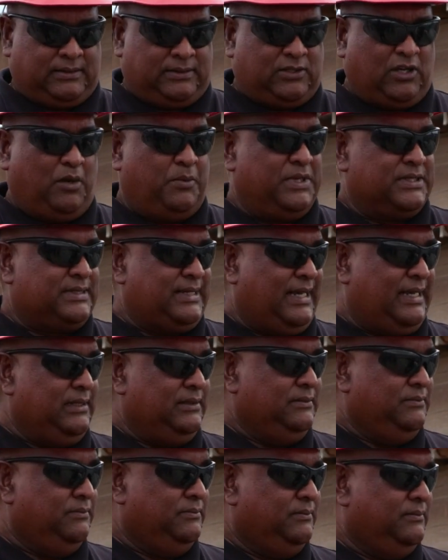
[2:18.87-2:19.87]
Thomas
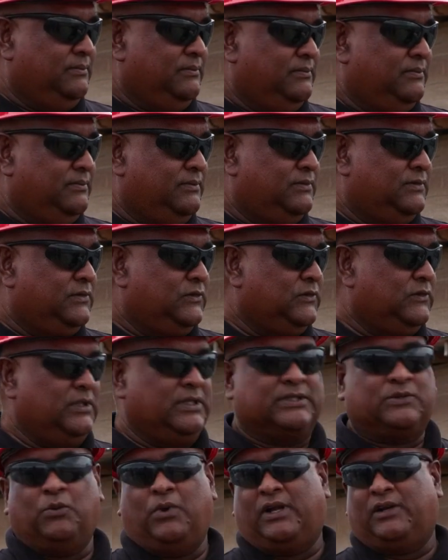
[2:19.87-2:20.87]
Land
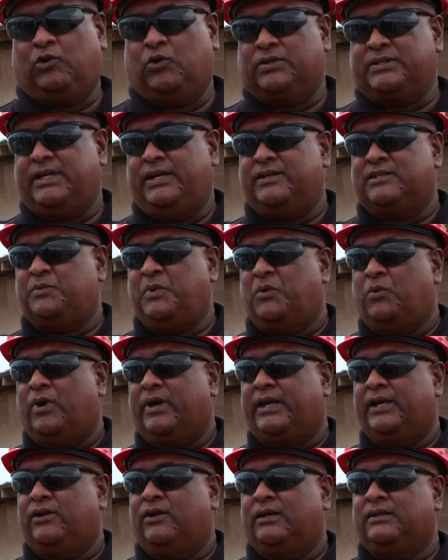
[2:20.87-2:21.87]
is one of those areas we're
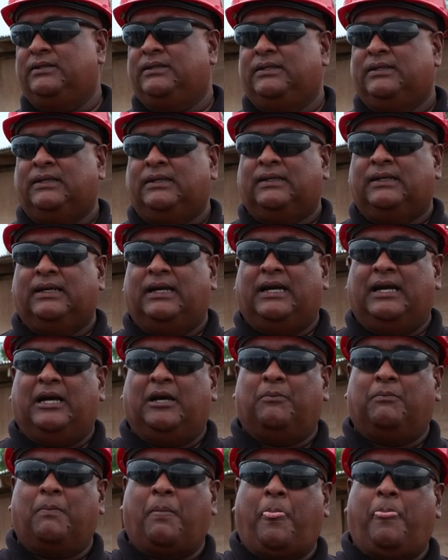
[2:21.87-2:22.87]
working
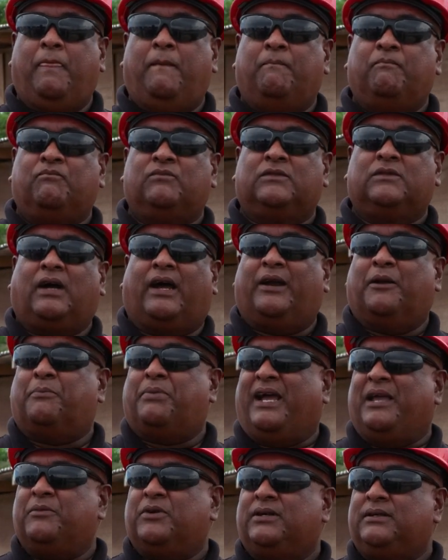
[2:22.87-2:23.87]
on.
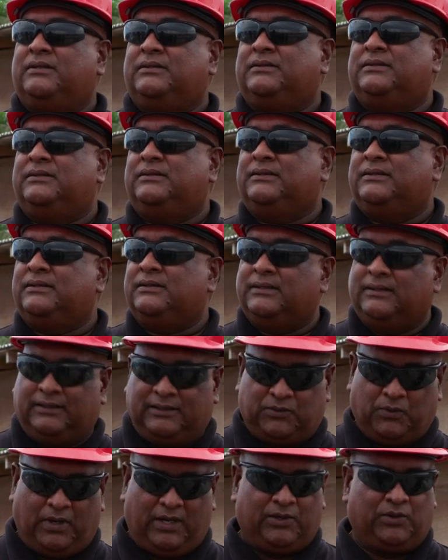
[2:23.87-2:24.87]
Arapaima
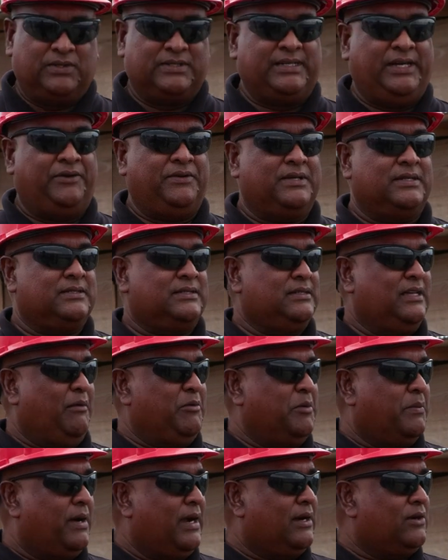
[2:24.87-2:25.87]
is one of those areas,
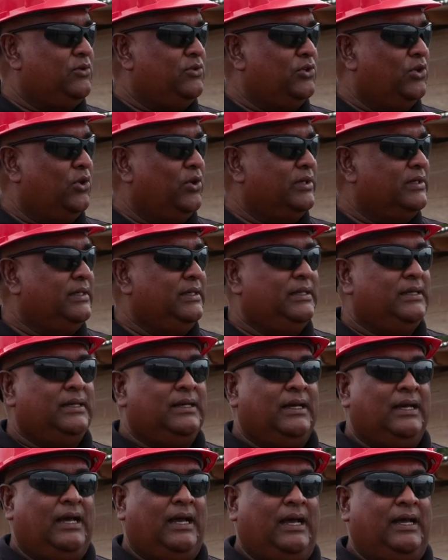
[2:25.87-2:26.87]
Abibaku Road,
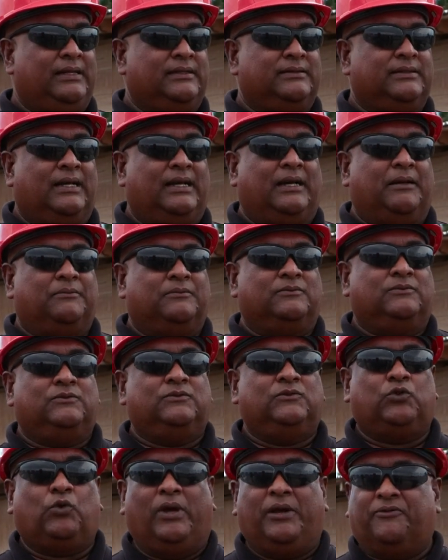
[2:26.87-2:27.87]
and
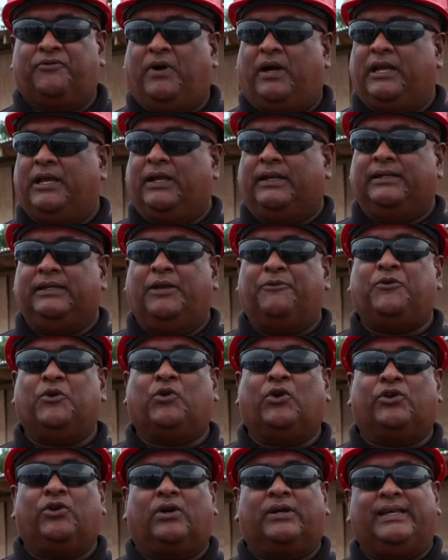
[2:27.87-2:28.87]
going forward. And if you
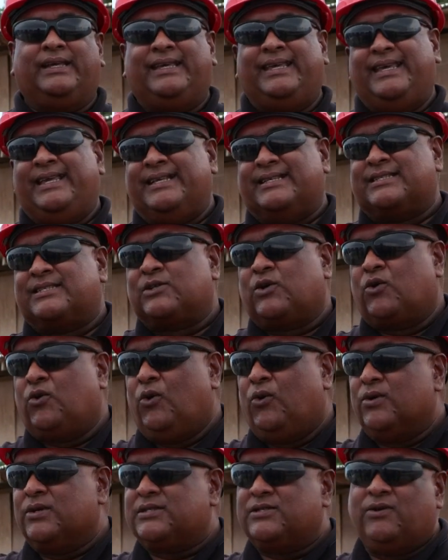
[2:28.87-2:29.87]
go down the east
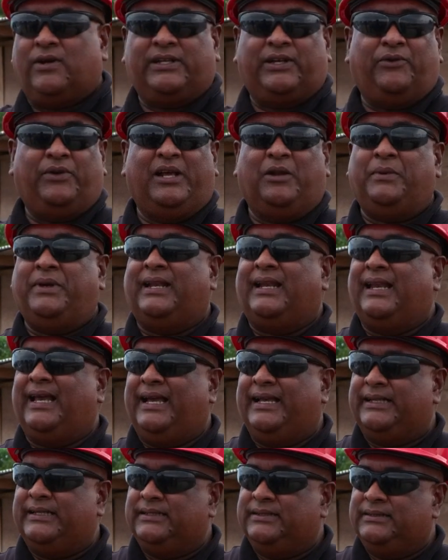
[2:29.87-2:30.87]
coast on the railway
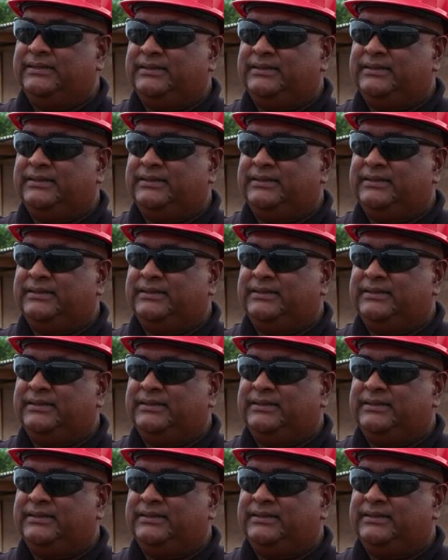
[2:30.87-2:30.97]
line,